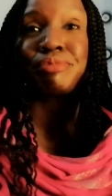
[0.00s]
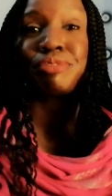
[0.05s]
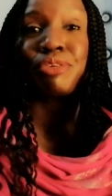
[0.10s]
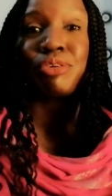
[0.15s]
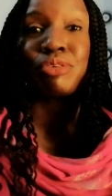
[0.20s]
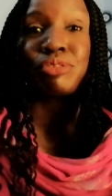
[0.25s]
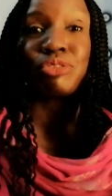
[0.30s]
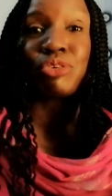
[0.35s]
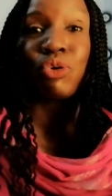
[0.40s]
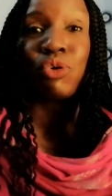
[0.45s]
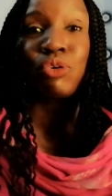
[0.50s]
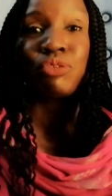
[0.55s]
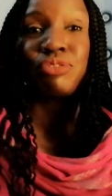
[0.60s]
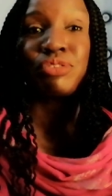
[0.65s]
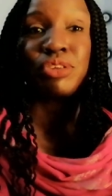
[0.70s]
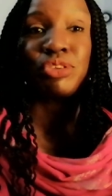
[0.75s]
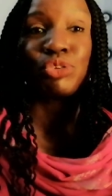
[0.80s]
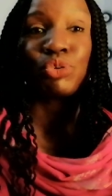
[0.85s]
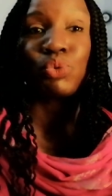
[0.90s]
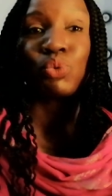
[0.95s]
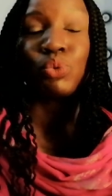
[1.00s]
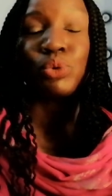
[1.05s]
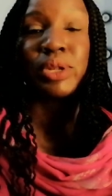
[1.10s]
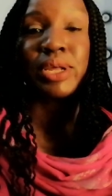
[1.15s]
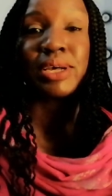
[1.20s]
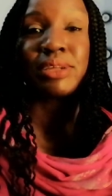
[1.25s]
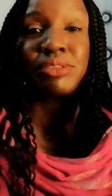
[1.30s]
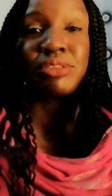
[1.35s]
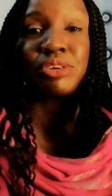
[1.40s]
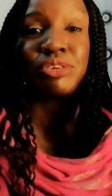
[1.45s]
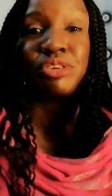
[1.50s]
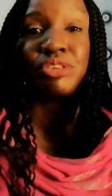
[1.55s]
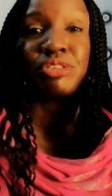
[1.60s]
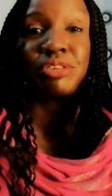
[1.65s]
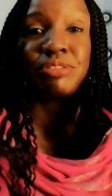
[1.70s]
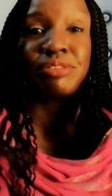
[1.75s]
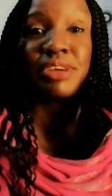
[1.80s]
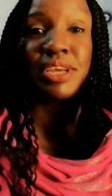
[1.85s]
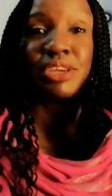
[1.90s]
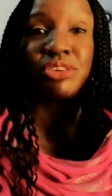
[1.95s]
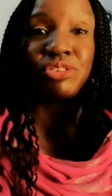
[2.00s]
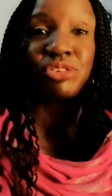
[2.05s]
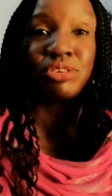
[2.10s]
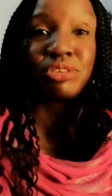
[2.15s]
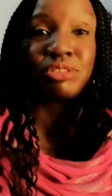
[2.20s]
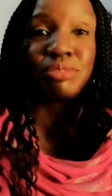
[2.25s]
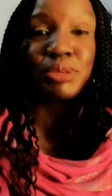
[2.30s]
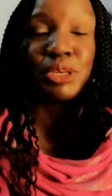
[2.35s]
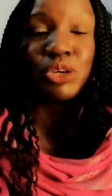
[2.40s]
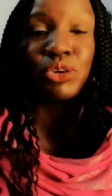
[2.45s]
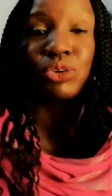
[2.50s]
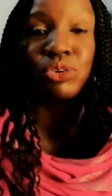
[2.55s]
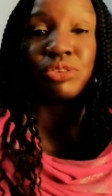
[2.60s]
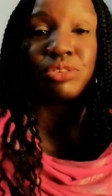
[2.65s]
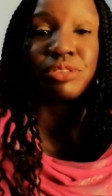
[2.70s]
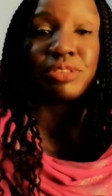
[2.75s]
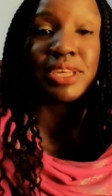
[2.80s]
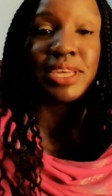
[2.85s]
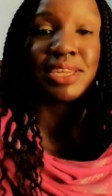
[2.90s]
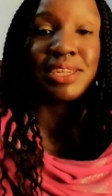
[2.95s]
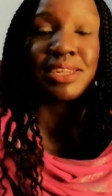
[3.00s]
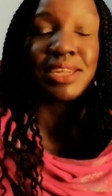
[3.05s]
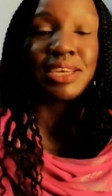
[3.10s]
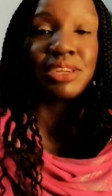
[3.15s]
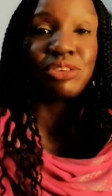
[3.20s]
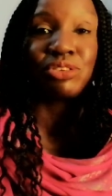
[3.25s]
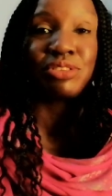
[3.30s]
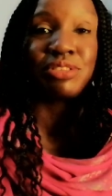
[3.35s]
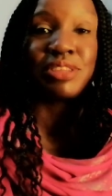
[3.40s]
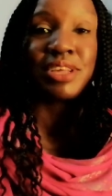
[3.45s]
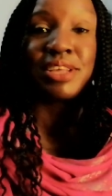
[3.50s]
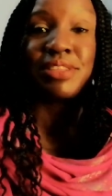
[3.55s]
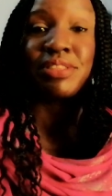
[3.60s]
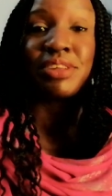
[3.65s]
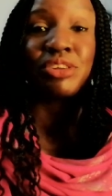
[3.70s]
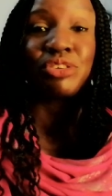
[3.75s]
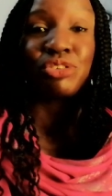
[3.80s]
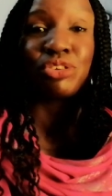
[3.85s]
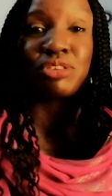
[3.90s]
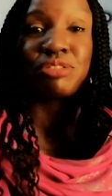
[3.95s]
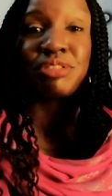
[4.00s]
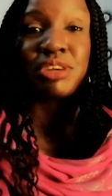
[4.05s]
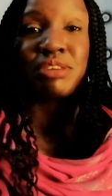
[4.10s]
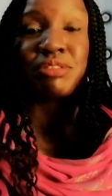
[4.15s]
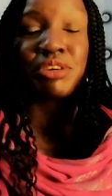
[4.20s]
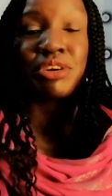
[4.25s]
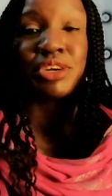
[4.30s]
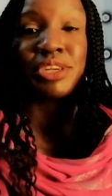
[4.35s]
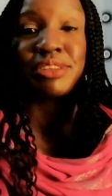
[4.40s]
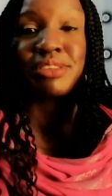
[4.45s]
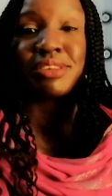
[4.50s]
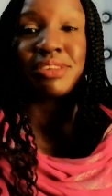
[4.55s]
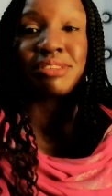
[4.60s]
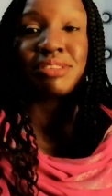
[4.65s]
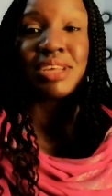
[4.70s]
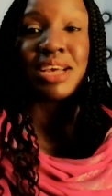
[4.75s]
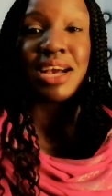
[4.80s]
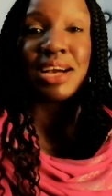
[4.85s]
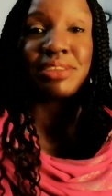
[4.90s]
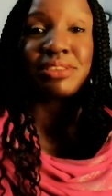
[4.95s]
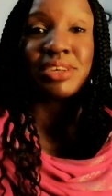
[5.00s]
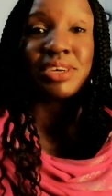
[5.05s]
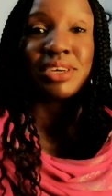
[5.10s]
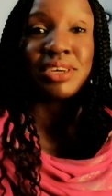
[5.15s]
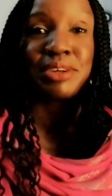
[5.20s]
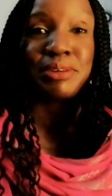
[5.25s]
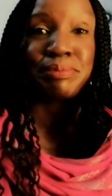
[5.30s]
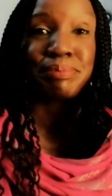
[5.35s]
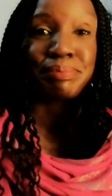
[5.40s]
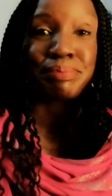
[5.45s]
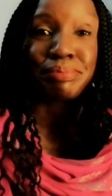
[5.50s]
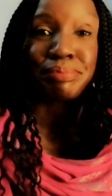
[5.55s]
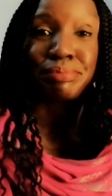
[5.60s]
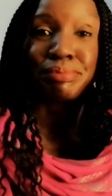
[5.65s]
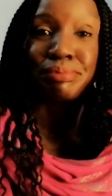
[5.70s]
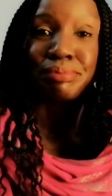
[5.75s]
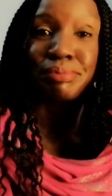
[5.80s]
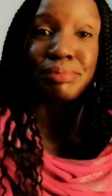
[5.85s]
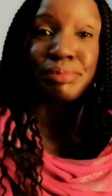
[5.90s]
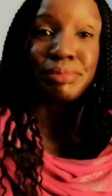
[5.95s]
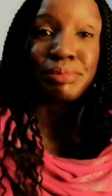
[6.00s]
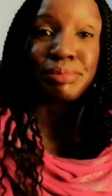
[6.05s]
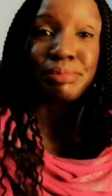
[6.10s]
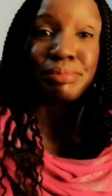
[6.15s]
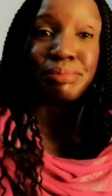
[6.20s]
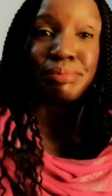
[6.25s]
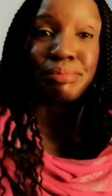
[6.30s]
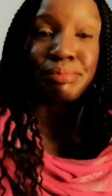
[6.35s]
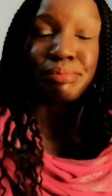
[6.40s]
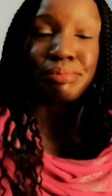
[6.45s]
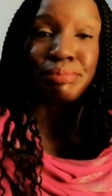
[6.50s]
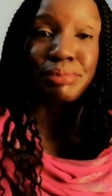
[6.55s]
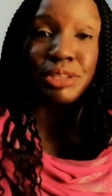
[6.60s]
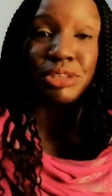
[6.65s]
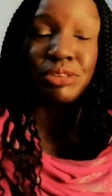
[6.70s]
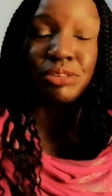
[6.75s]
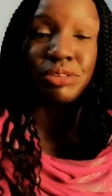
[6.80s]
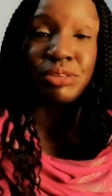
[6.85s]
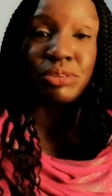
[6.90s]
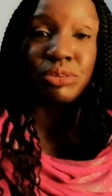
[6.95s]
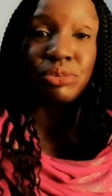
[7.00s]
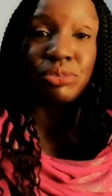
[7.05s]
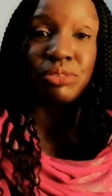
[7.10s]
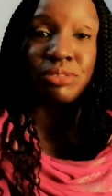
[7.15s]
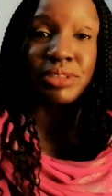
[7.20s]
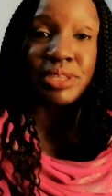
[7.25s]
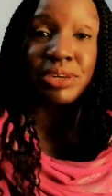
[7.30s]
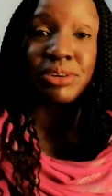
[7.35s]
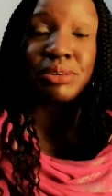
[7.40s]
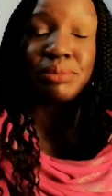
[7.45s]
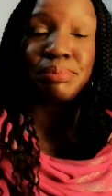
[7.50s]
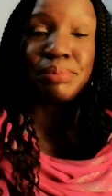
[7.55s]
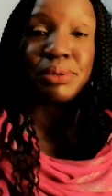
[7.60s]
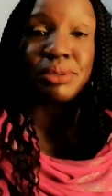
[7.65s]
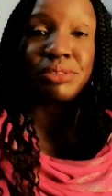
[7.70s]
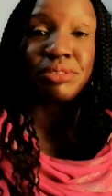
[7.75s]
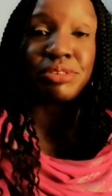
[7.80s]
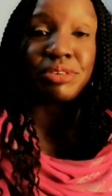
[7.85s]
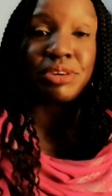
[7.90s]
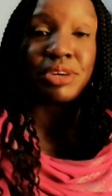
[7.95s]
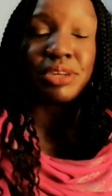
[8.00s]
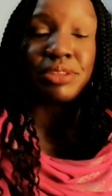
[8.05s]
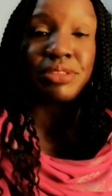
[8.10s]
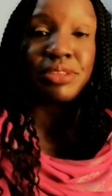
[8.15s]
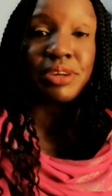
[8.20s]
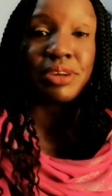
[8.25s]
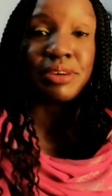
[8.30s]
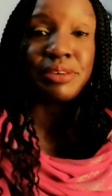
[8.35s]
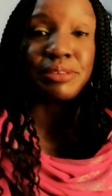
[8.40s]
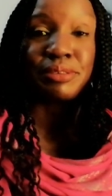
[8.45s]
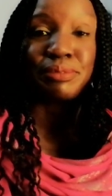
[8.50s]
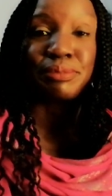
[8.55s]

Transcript: front office who does the reservations because they tend to think that you're favoring this other misuse therapist rather.